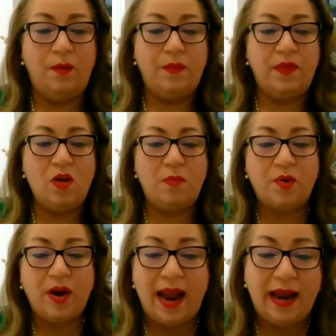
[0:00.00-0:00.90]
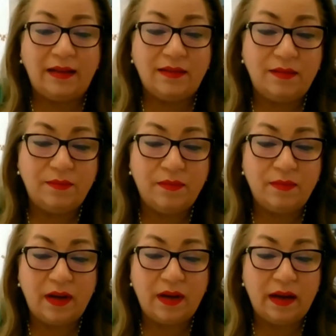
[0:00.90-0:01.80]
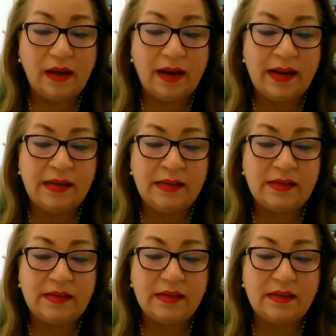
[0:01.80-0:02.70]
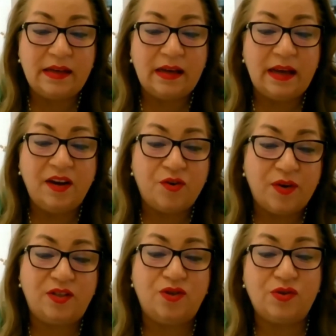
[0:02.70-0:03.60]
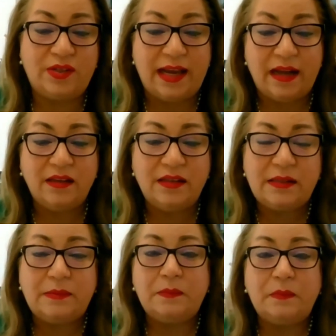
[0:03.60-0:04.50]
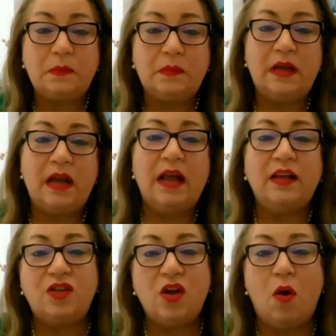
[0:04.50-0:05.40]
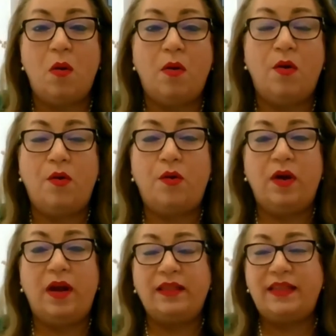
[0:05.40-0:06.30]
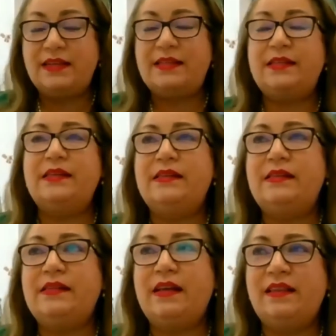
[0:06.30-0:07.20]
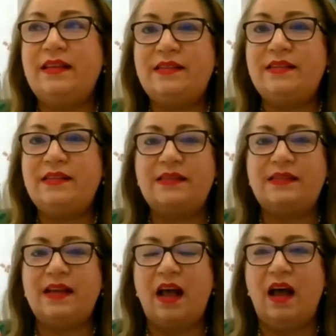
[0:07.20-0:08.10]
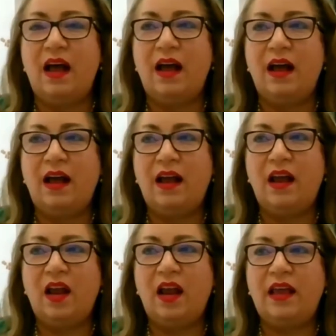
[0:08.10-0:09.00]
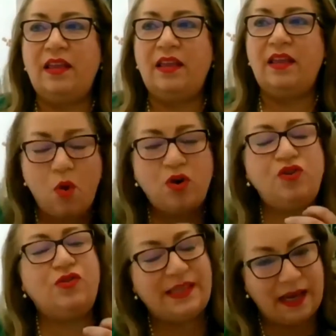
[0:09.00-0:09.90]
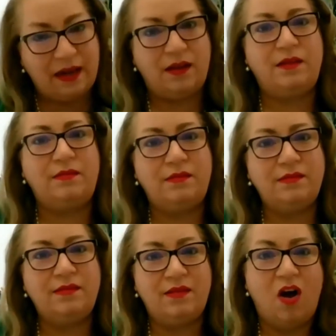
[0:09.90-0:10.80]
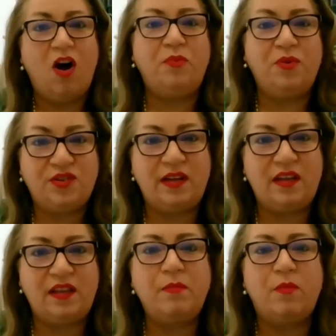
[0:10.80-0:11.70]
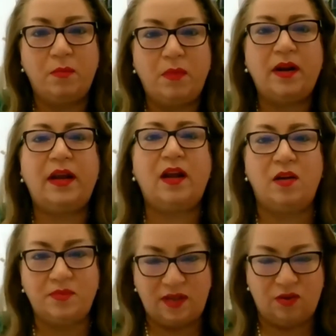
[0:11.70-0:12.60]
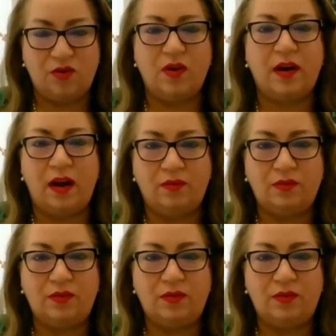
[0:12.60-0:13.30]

Number 8 is increase your sales. So this is the more you sell, obviously the more money comes into your account.